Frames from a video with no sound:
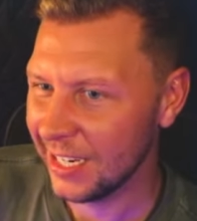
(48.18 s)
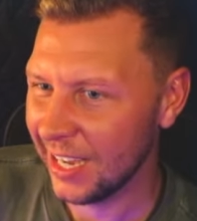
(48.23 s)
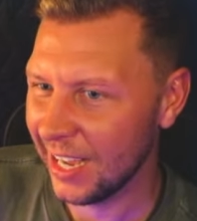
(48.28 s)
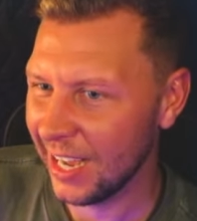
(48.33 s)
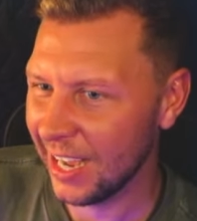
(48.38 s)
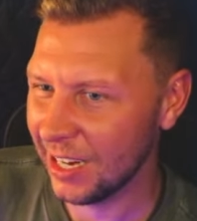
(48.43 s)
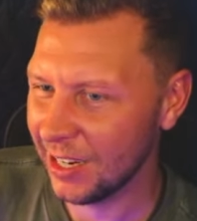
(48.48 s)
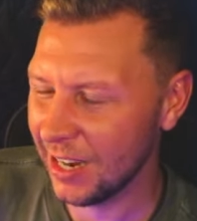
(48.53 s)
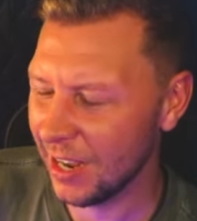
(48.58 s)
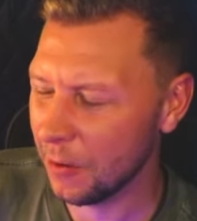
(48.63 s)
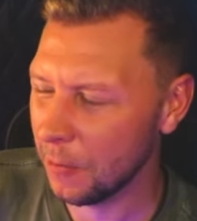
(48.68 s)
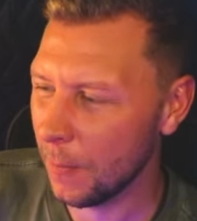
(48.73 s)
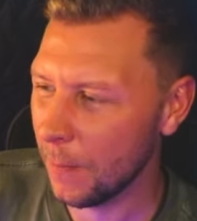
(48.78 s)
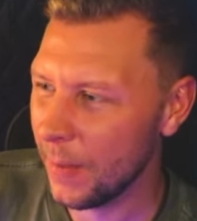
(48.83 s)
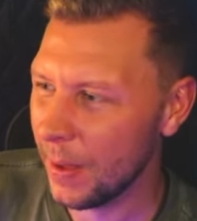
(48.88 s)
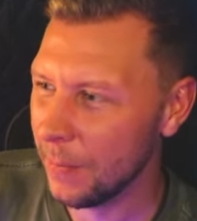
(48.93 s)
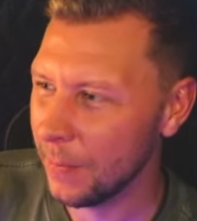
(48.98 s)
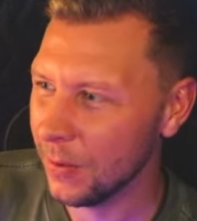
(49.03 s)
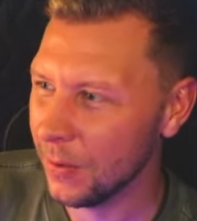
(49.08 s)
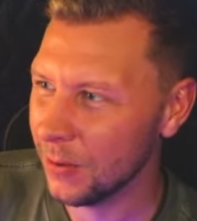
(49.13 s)
I, I
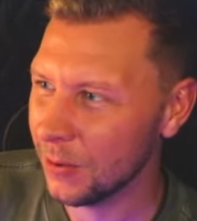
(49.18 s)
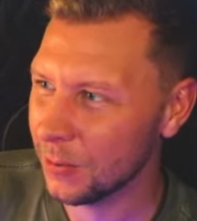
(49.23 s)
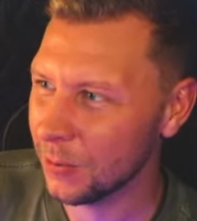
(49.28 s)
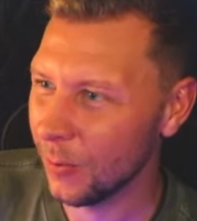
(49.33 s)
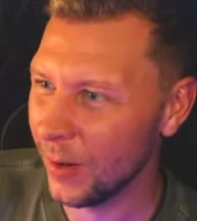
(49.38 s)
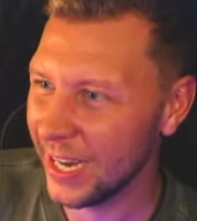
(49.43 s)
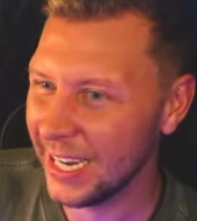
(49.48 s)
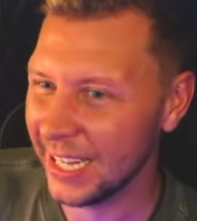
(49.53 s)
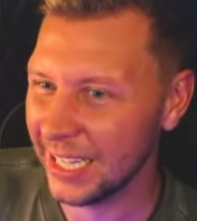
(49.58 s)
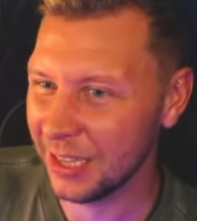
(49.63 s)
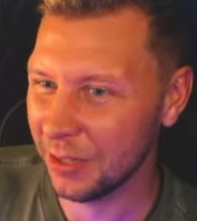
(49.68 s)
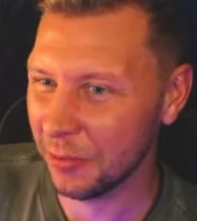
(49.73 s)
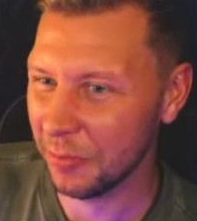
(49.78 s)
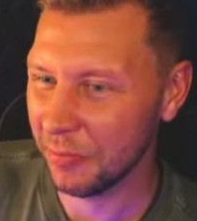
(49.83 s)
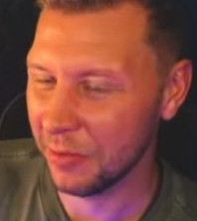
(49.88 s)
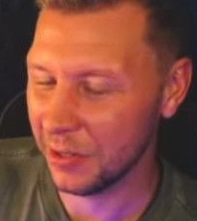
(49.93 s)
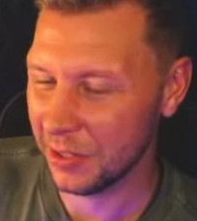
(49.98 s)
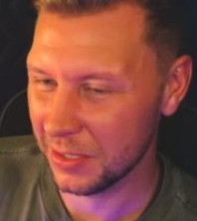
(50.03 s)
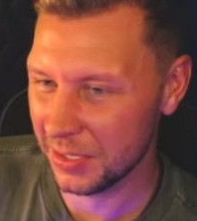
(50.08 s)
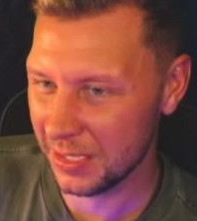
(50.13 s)
remember rating the
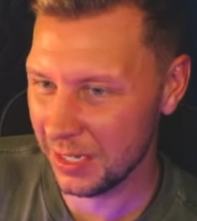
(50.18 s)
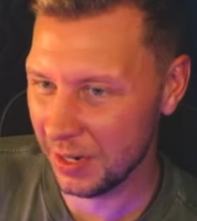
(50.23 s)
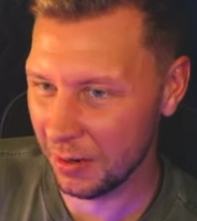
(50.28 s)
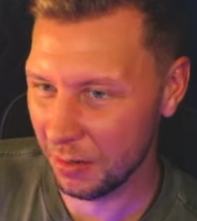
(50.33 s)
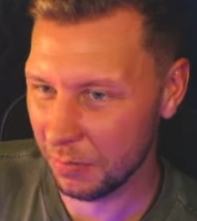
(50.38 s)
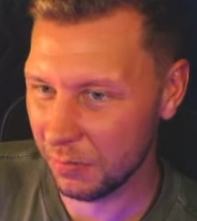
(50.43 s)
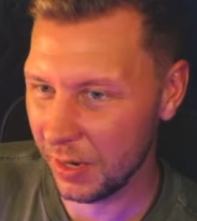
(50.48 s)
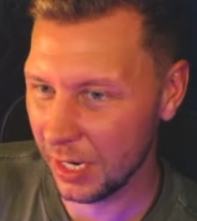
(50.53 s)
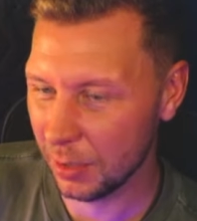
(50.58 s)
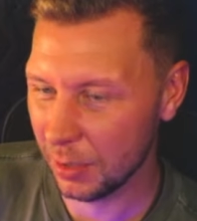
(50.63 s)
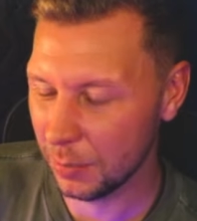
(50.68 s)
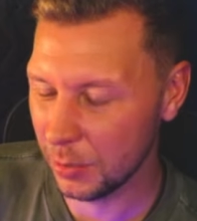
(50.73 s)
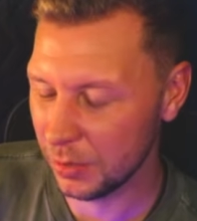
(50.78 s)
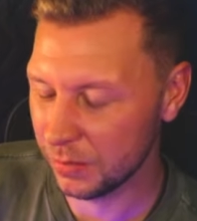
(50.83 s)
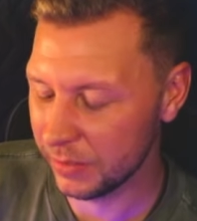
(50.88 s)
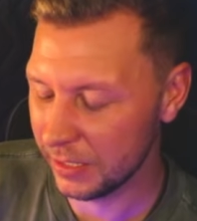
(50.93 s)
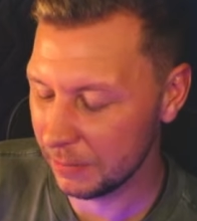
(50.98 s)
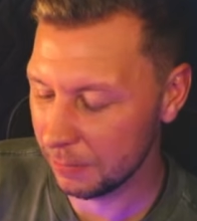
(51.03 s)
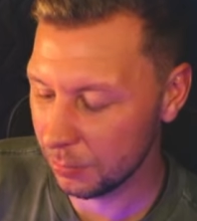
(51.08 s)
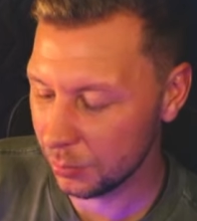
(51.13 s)
first Terrifier
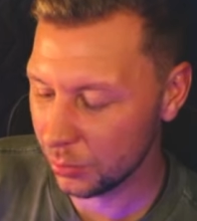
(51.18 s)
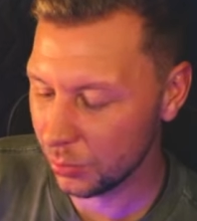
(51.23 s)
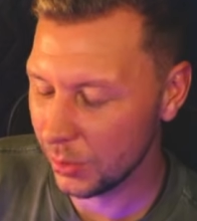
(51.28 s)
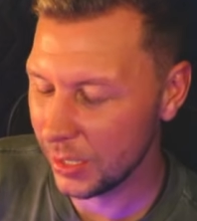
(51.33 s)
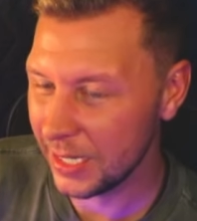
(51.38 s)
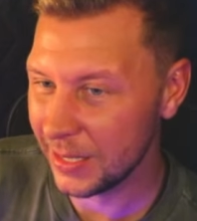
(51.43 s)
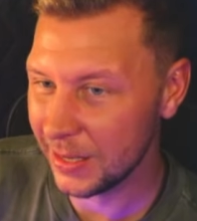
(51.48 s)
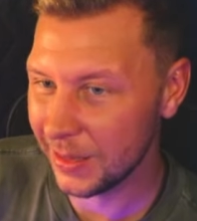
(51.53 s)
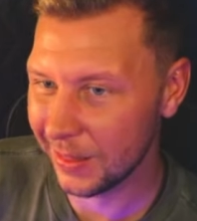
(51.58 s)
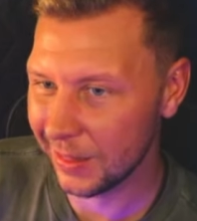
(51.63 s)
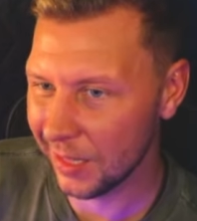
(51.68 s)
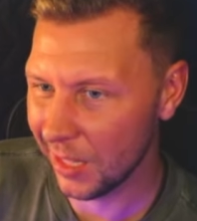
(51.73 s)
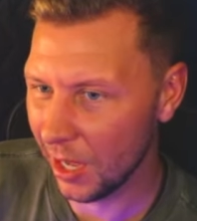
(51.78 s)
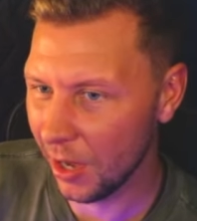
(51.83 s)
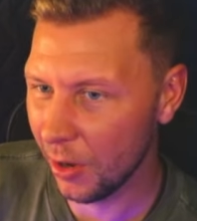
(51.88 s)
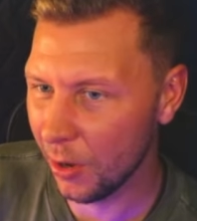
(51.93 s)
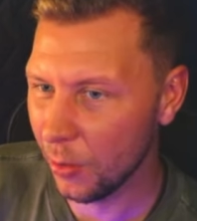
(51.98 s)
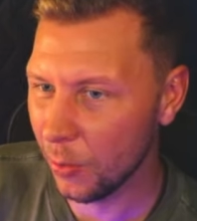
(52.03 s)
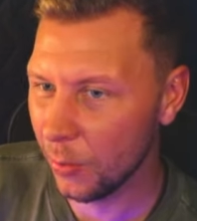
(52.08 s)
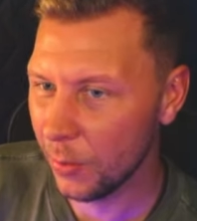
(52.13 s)
movie pretty
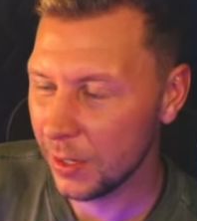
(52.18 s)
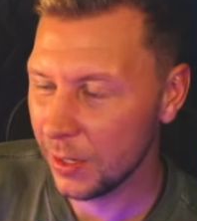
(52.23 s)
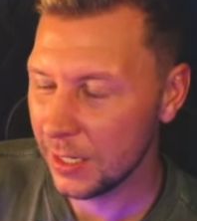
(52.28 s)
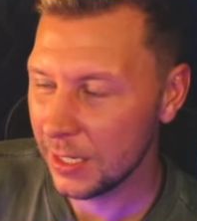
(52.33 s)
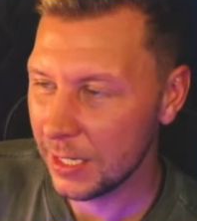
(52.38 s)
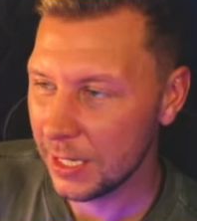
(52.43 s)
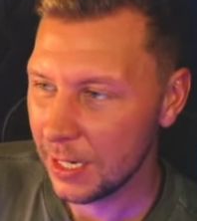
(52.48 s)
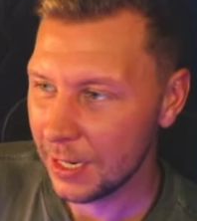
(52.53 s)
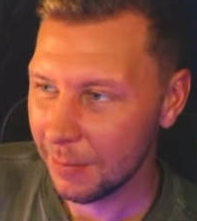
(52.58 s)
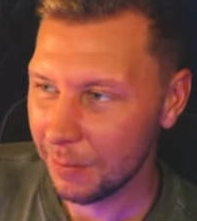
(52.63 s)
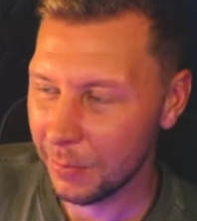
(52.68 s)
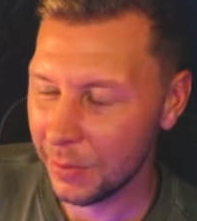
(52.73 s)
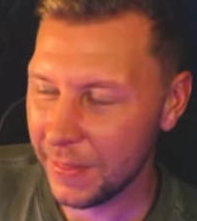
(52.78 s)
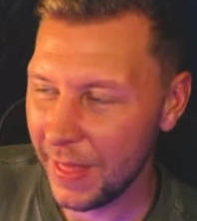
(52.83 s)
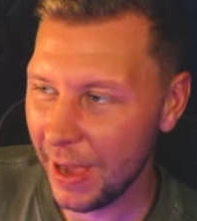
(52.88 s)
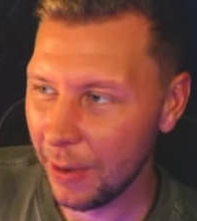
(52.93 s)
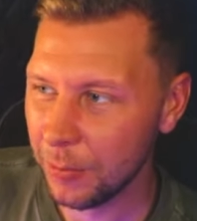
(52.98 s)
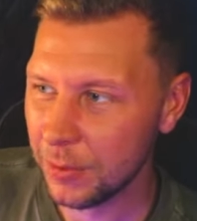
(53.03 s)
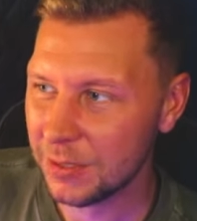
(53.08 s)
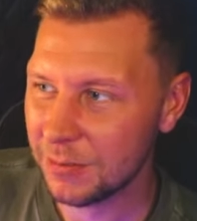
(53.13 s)
low, but
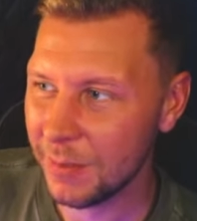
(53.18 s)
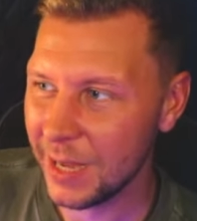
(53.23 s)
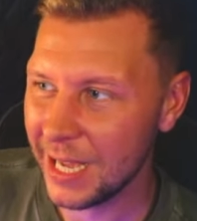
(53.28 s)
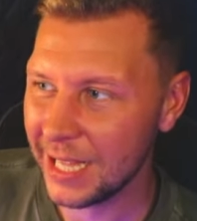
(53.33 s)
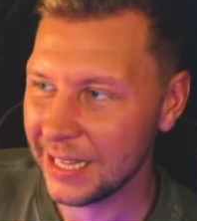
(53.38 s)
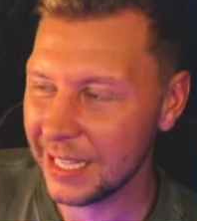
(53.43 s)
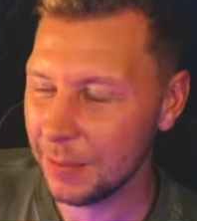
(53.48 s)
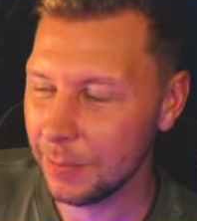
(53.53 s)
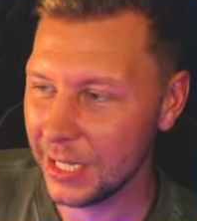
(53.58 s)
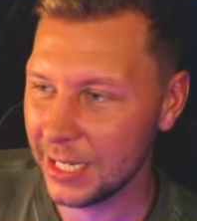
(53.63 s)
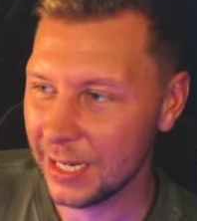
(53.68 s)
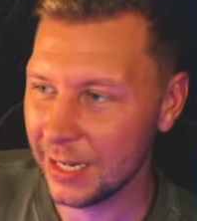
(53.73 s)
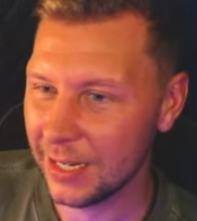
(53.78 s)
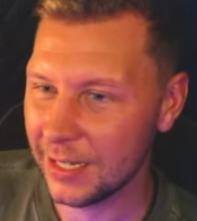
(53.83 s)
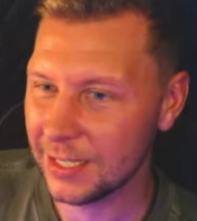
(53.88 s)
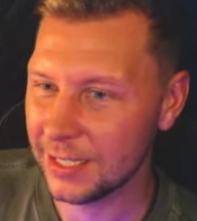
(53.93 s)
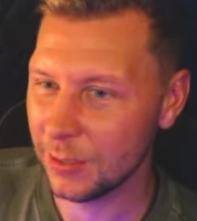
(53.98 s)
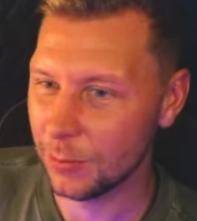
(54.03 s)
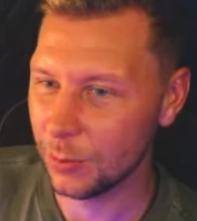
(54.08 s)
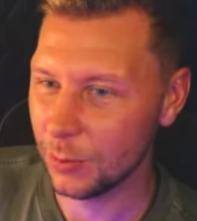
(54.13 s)
that was mainly
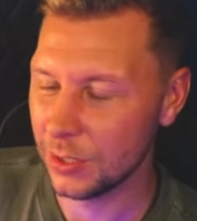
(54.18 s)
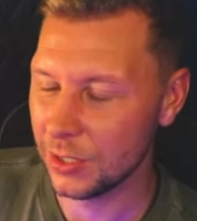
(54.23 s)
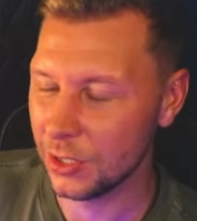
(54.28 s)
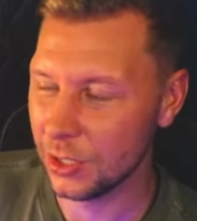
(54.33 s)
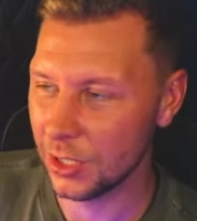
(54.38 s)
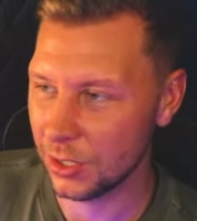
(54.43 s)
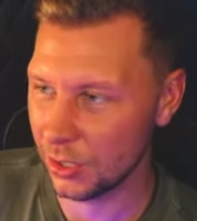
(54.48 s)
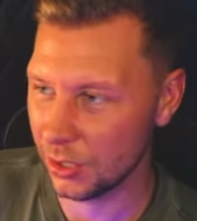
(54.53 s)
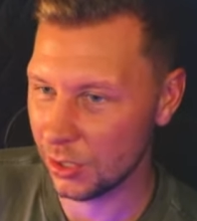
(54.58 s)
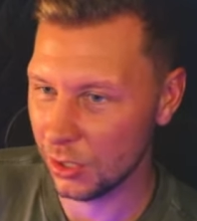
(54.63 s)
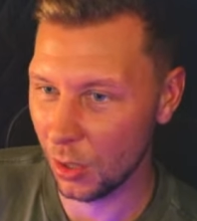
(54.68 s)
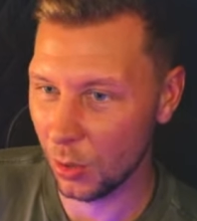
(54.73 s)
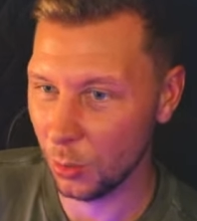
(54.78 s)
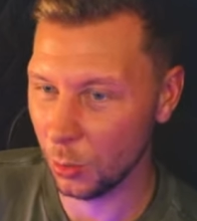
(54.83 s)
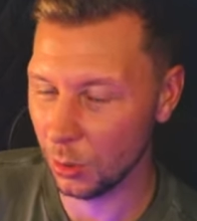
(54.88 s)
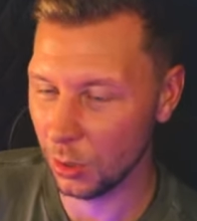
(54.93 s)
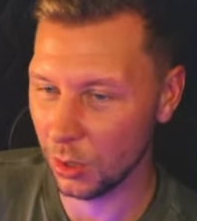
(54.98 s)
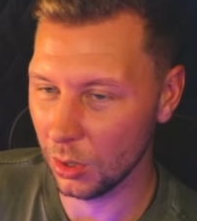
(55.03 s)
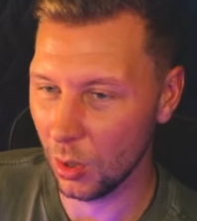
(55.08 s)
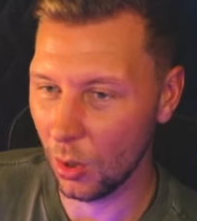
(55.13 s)
because it was just so
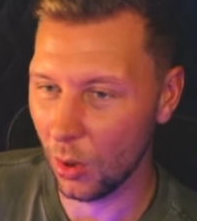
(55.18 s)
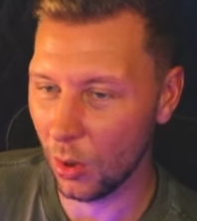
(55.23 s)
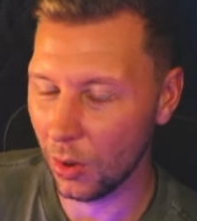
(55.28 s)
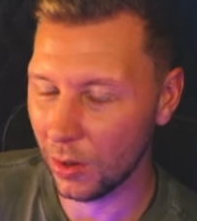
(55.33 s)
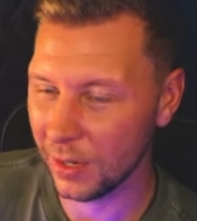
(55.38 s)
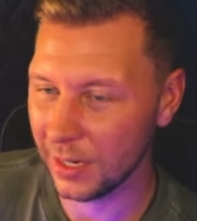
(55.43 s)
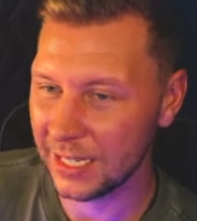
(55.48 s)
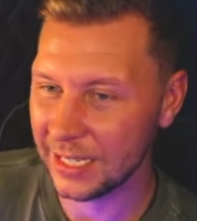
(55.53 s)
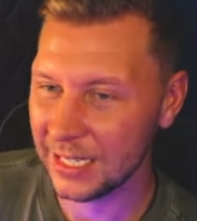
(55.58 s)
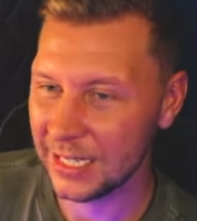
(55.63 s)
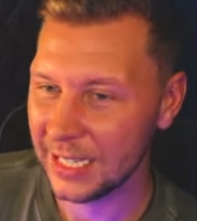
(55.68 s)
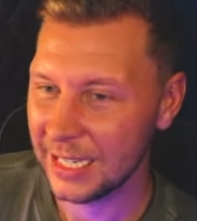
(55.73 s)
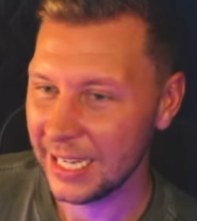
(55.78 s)
long.